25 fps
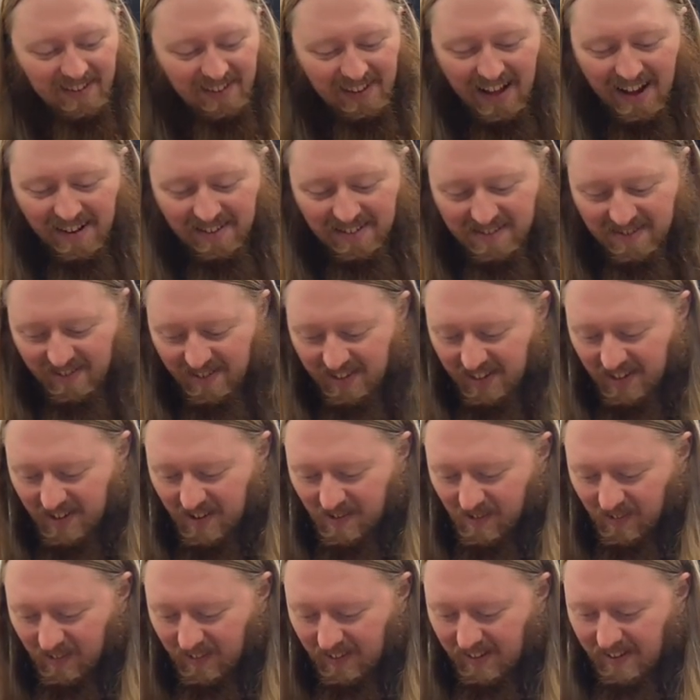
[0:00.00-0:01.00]
That one's really
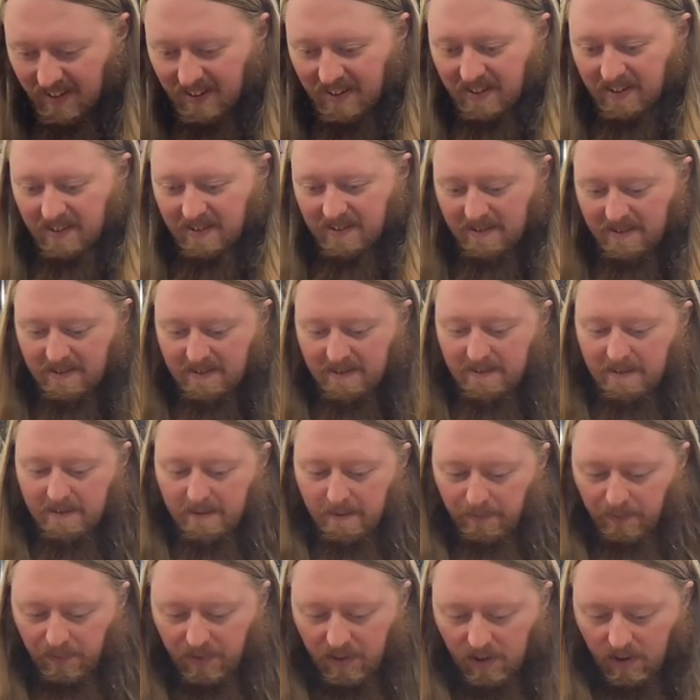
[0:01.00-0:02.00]
cool. That is cool.
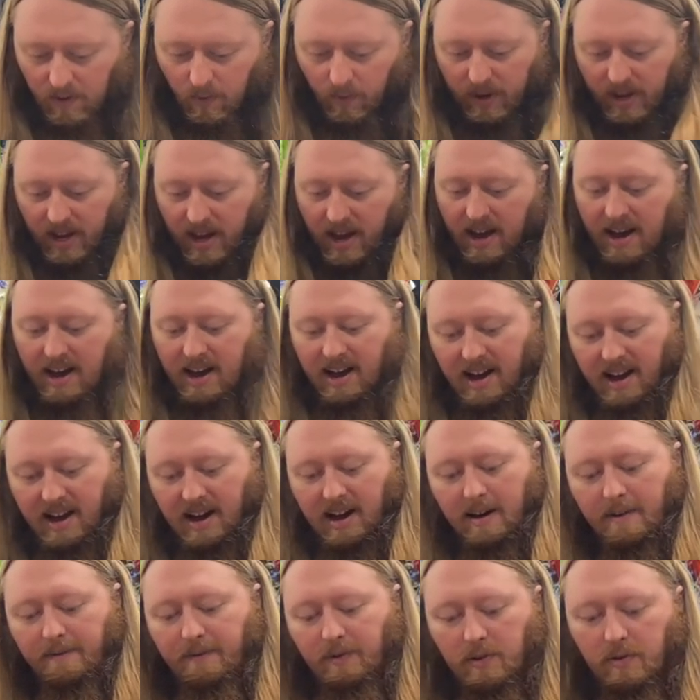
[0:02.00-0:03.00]
We
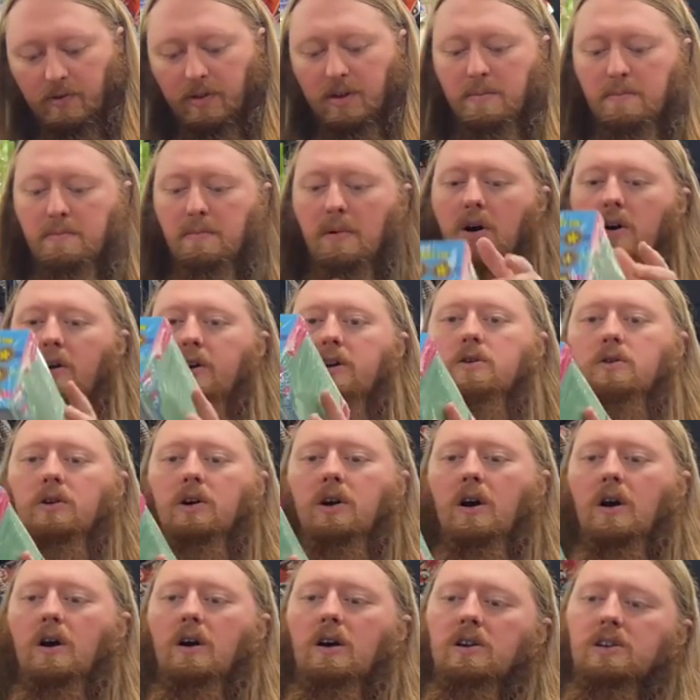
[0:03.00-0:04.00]
have the Mario
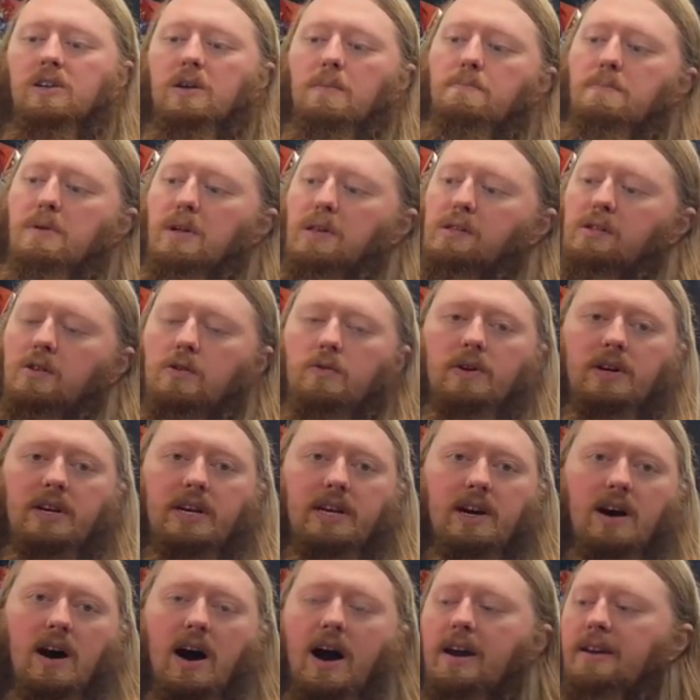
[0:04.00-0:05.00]
Kart
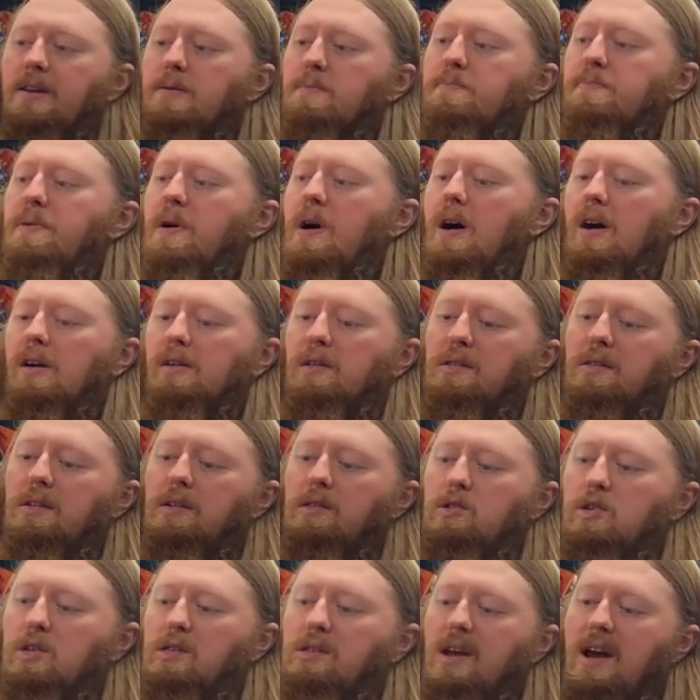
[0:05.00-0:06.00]
mystery item box.
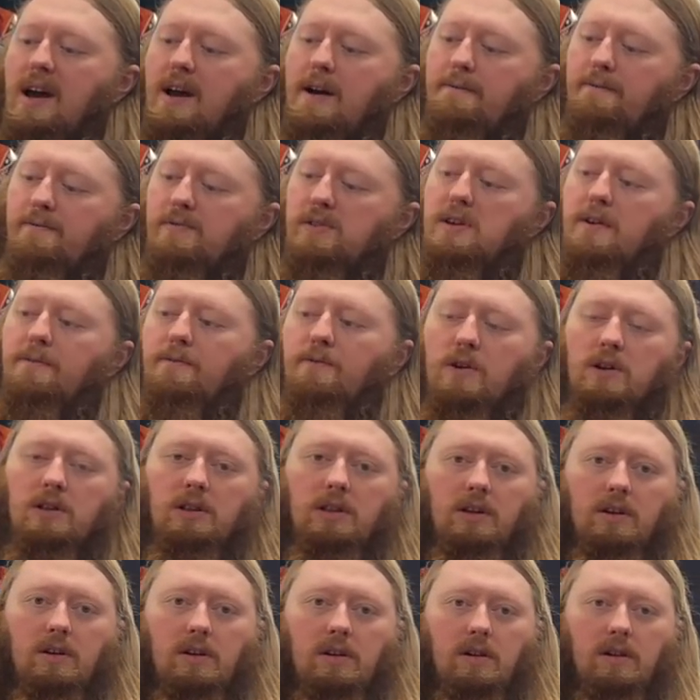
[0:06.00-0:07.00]
These just have yeah, different
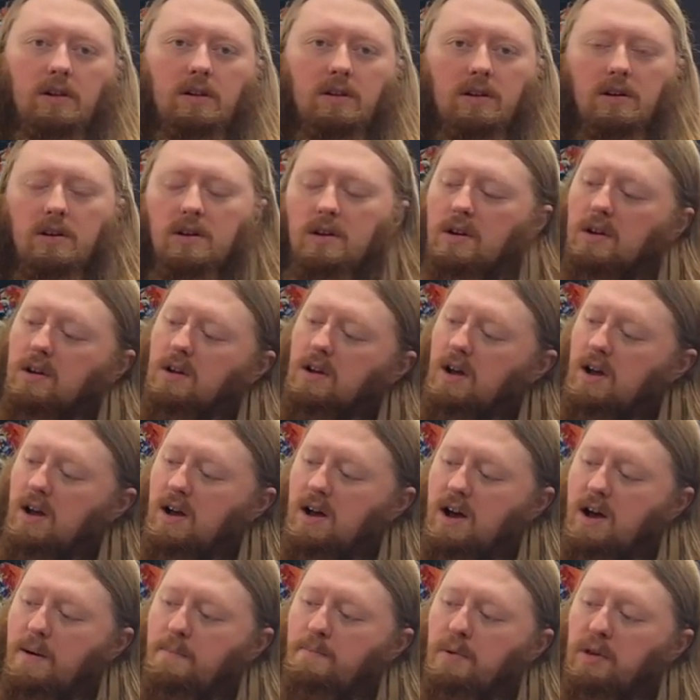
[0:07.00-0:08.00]
little
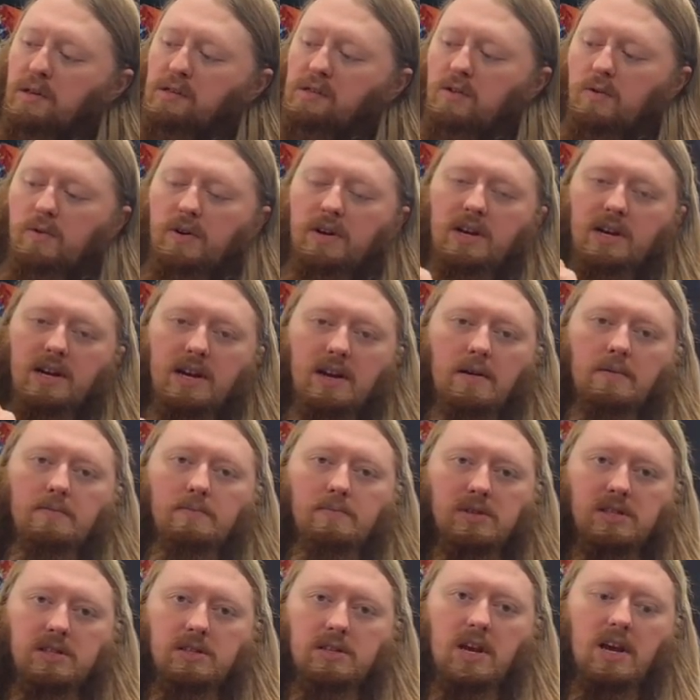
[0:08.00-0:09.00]
uh, mystery
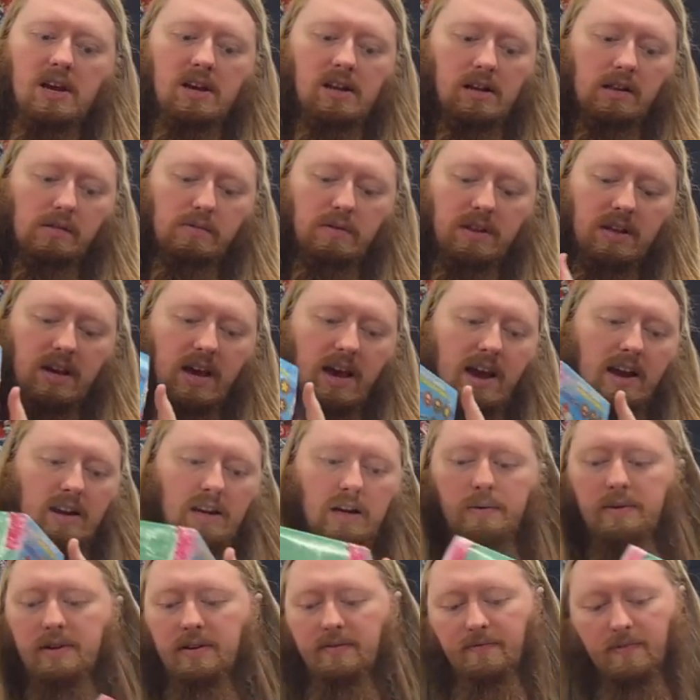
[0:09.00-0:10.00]
tins with
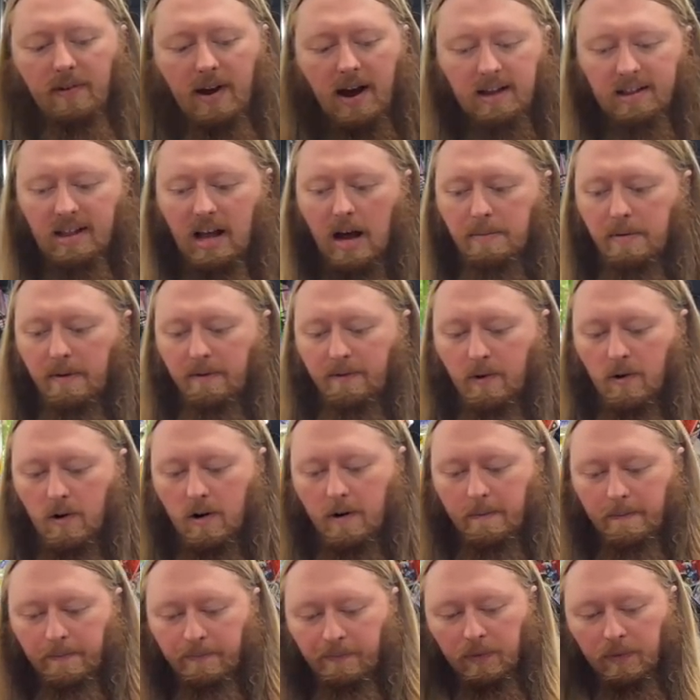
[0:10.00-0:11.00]
candy. We've had that before.